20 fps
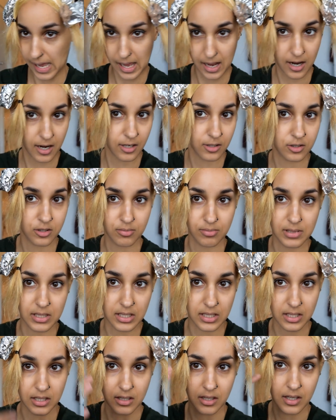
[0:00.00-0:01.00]
hair to
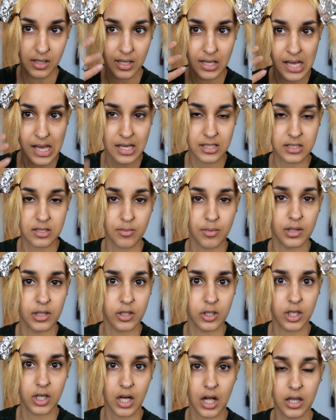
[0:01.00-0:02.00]
be a
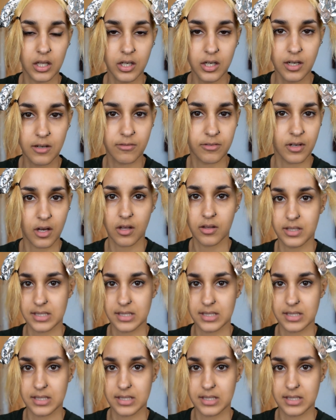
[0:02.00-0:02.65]
similar color, if not the